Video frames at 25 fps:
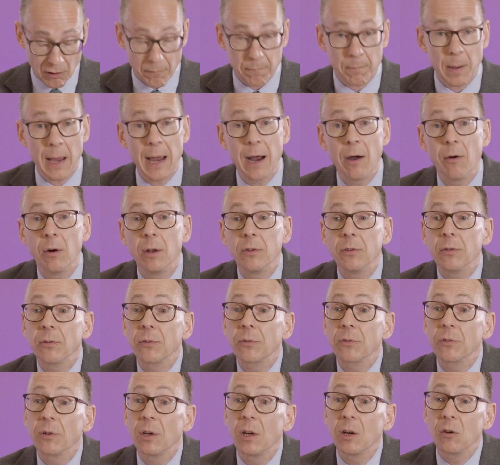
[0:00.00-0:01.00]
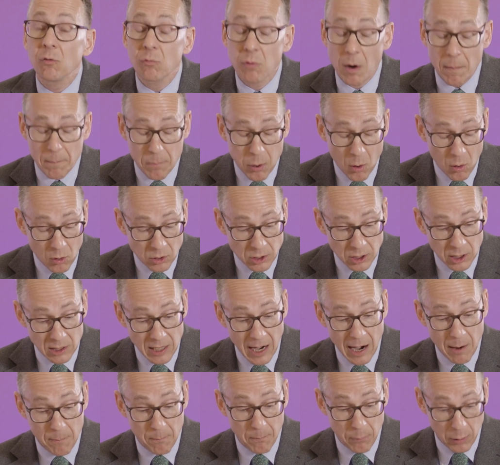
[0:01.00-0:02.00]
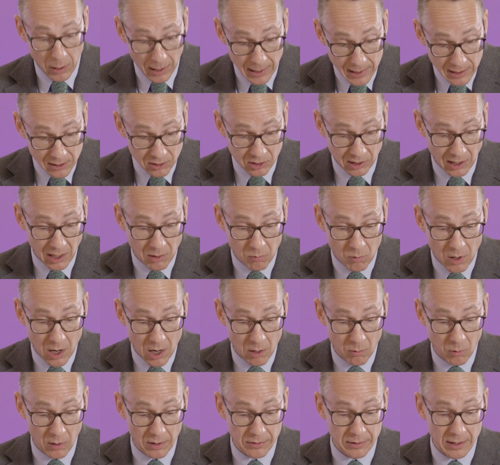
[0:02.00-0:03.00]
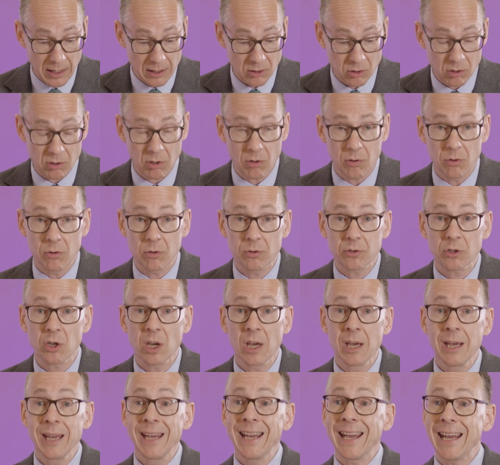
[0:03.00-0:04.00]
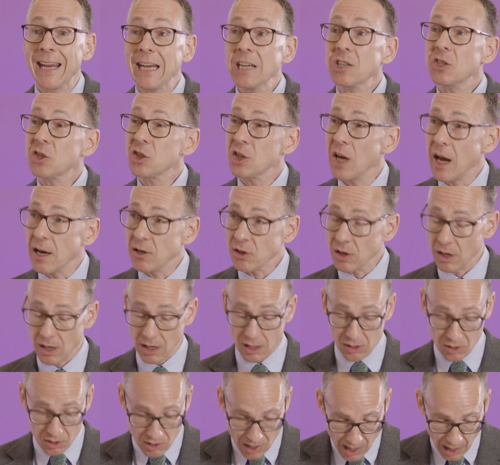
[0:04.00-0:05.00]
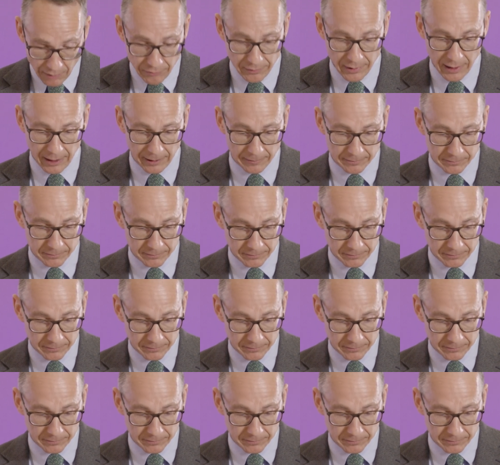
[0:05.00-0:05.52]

of parents reported how pleased they were with their schools, he said nothing.